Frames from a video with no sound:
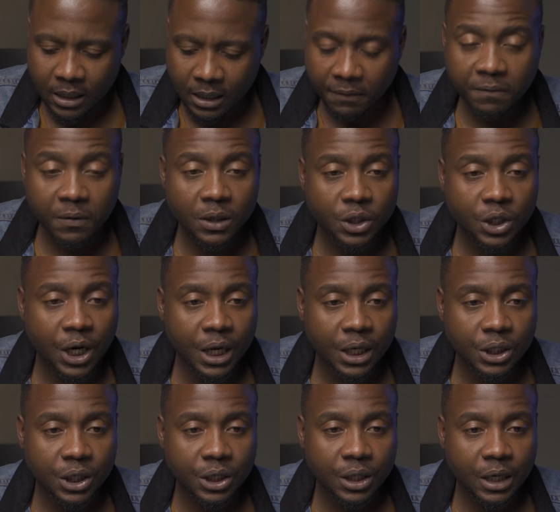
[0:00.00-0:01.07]
different
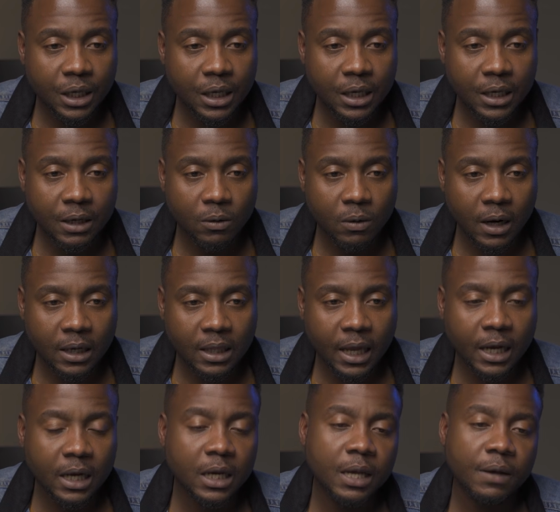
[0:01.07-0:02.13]
change in the key, right,
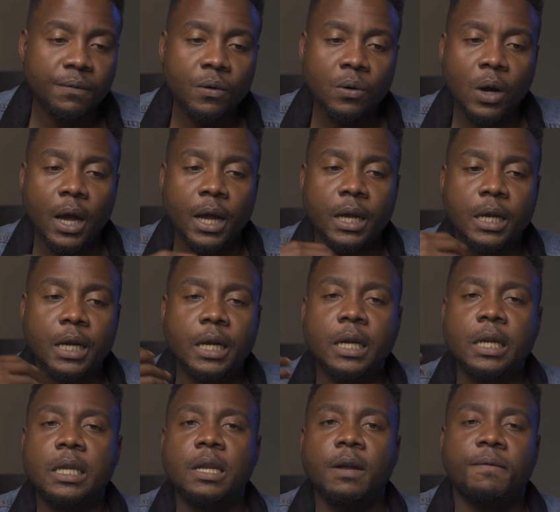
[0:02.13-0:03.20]
that can give you a
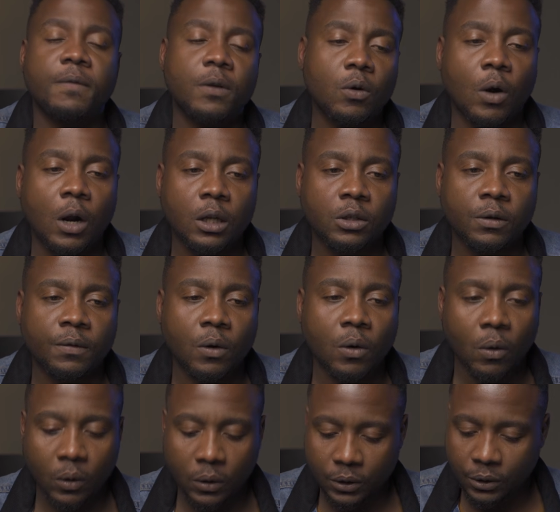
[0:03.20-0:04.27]
different quality of the
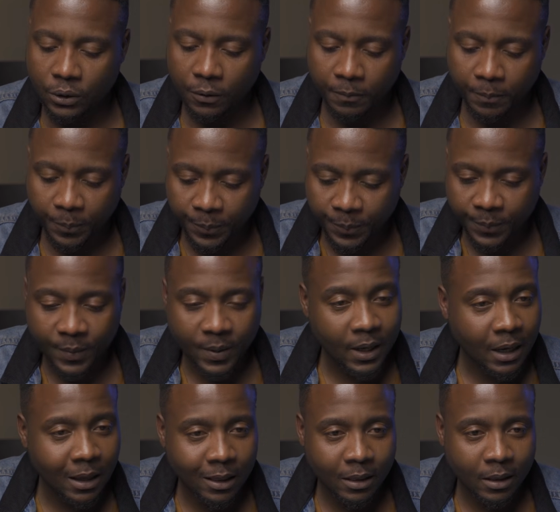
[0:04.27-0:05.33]
chords. So
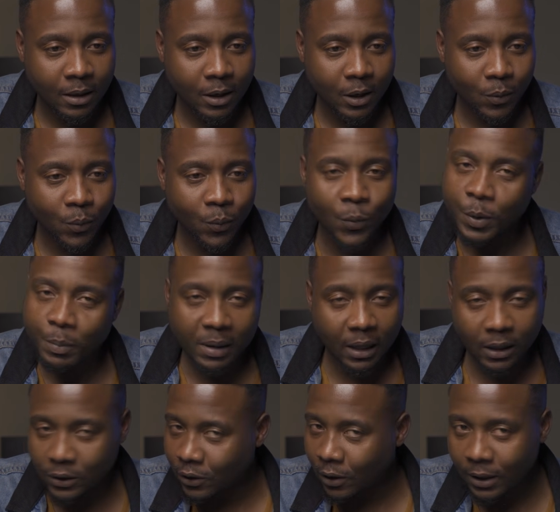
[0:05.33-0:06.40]
we play
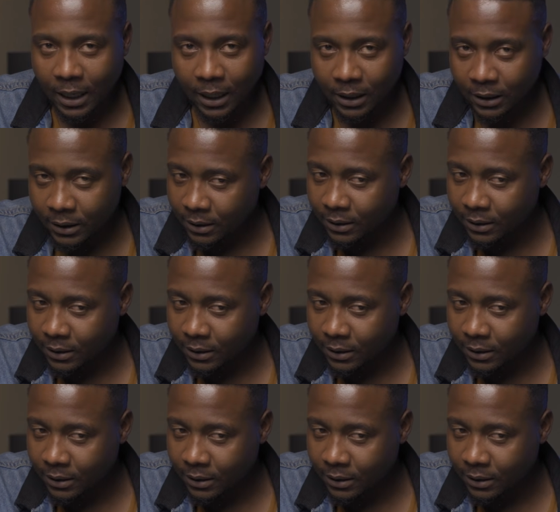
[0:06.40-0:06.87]
the song like this,